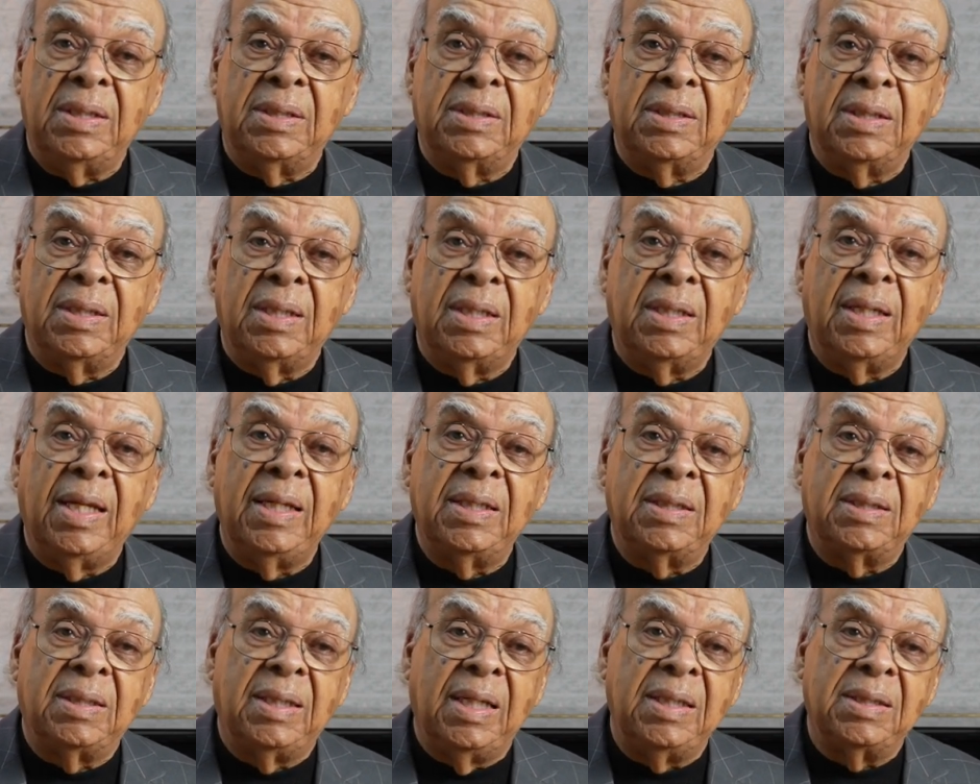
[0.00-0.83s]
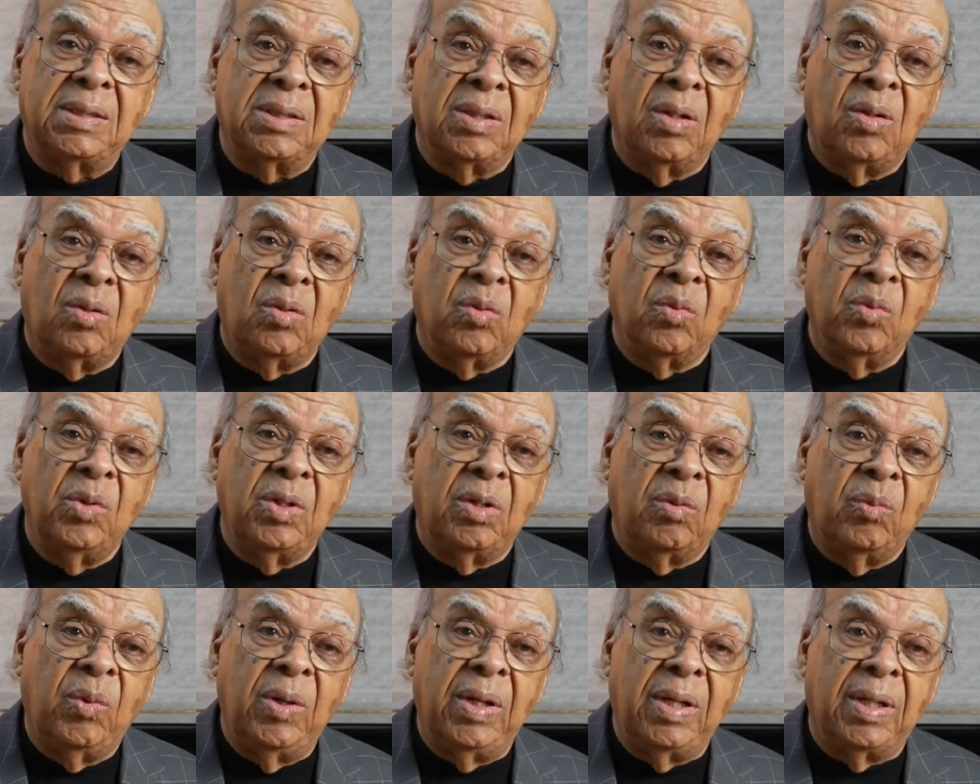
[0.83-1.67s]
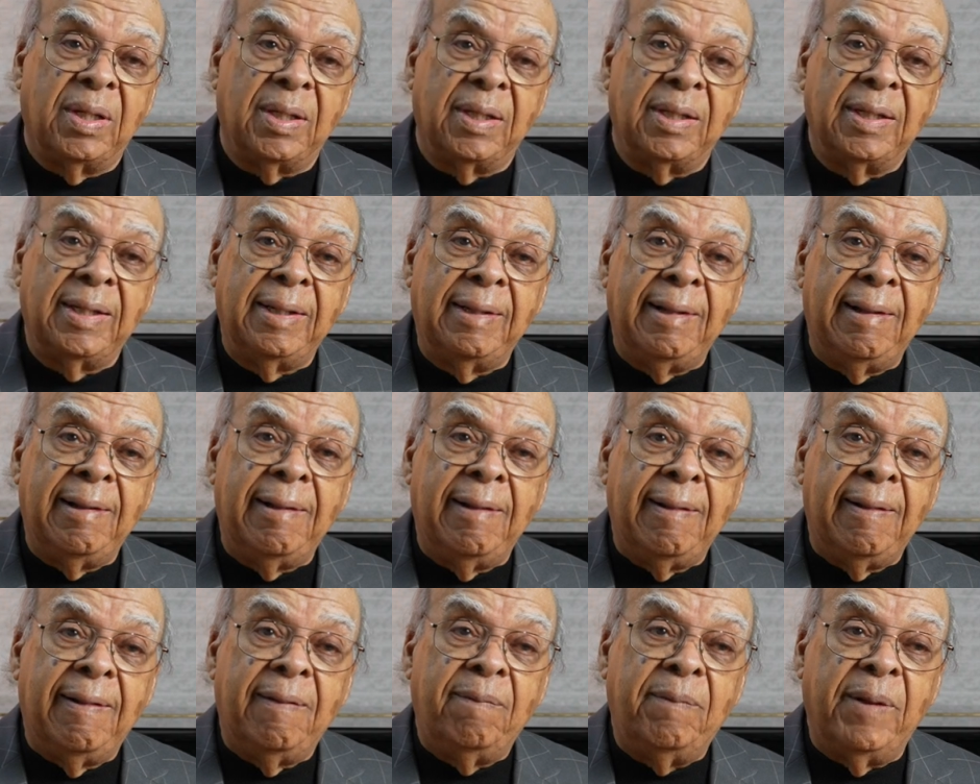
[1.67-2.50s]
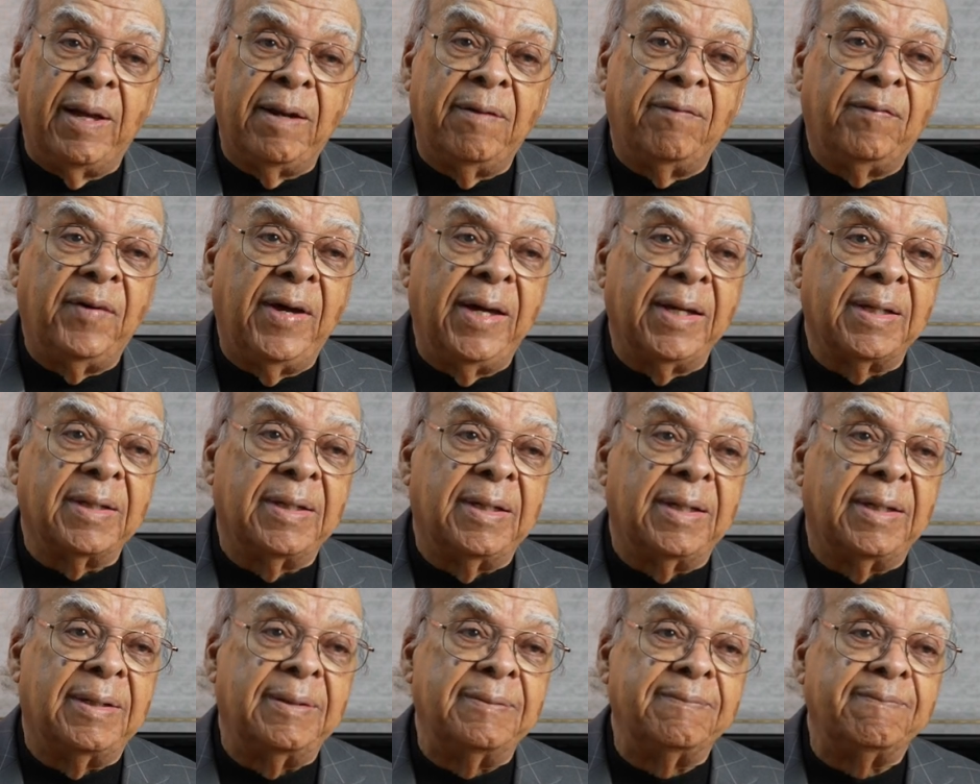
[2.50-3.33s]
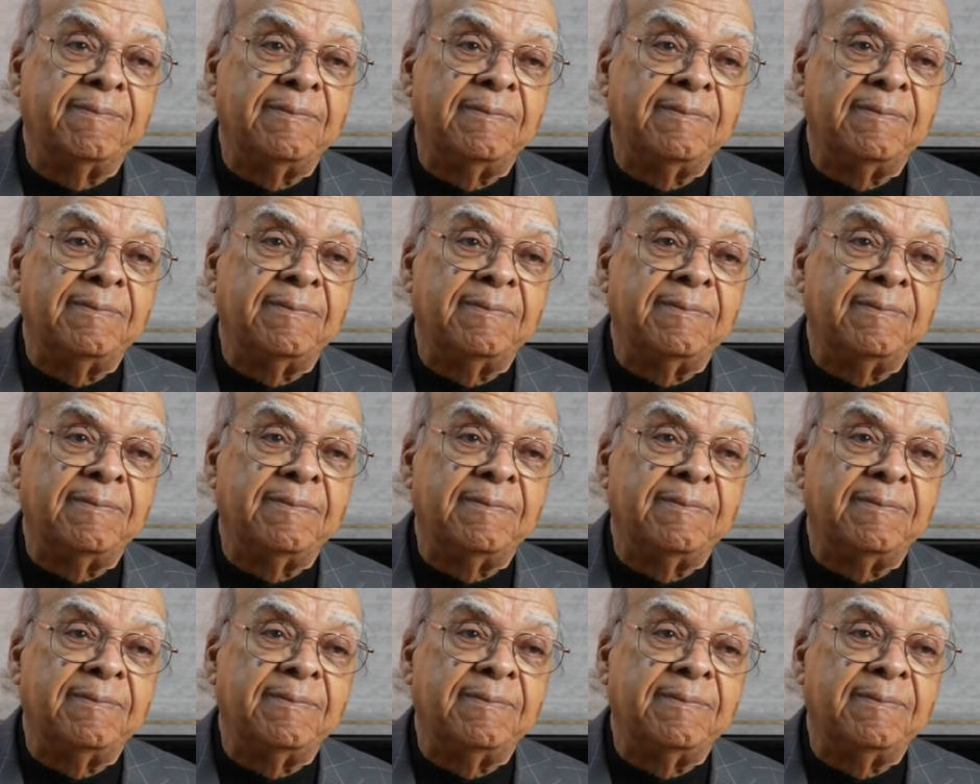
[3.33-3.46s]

Mm-hmm. and they, they sold real well. Yeah, sure. Matter of fact, uh,